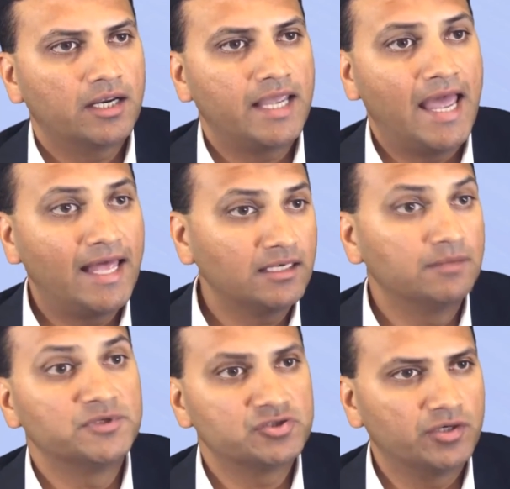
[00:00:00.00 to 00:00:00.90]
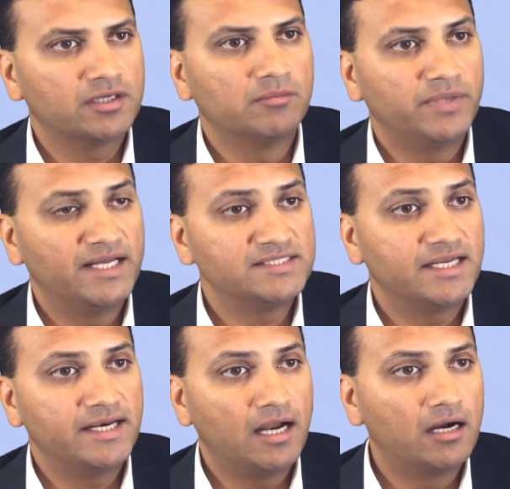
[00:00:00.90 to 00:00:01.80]
can demonstrate compliance
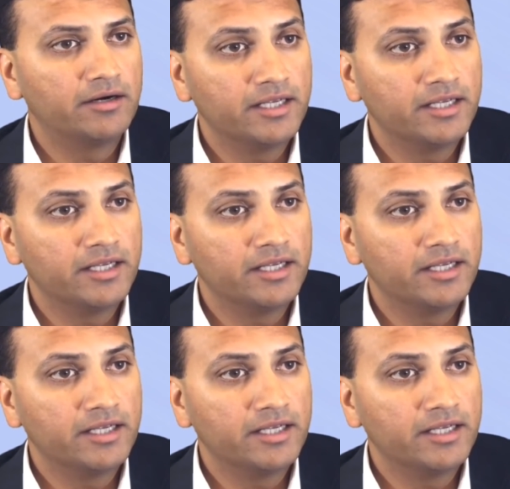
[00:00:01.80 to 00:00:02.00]
and are